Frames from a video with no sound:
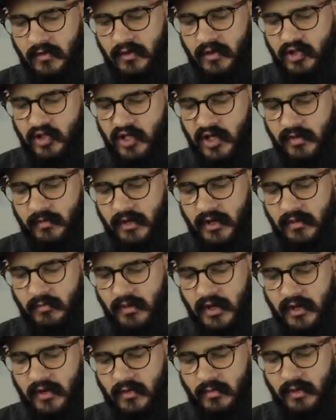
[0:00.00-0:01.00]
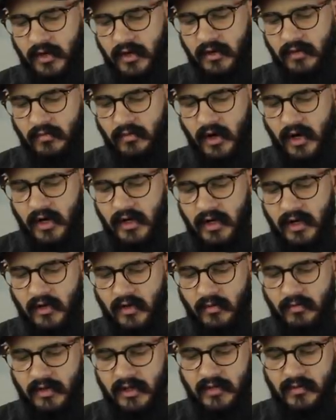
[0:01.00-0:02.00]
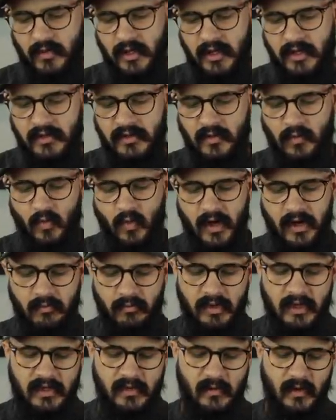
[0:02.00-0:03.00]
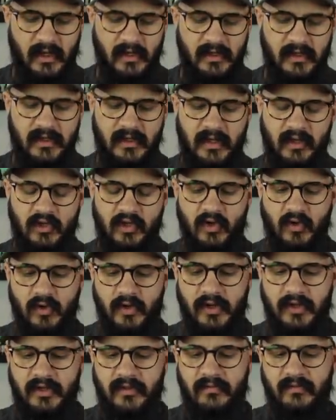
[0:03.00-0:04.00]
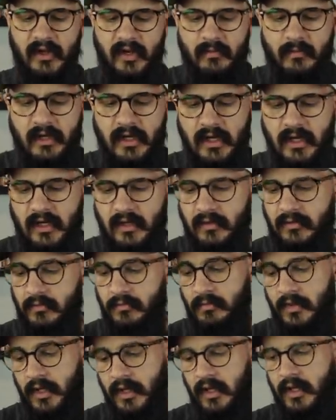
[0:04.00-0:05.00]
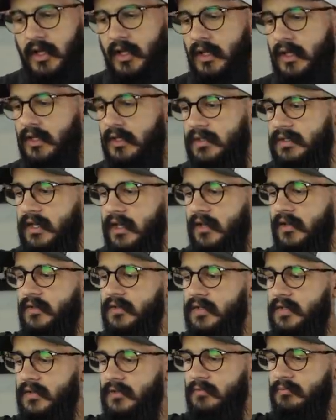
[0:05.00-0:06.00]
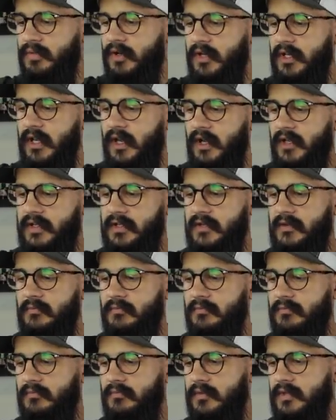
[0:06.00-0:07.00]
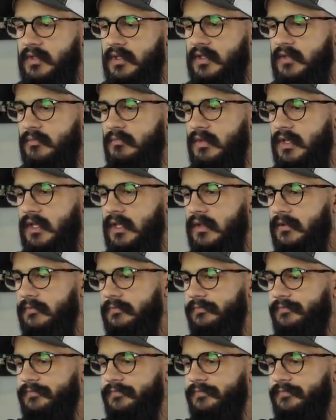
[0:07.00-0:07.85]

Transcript: oil, shea butter, mango butter, raw yellow beeswax, white beeswax, essential oils, and vitamin E. Sounds pretty awesome to me.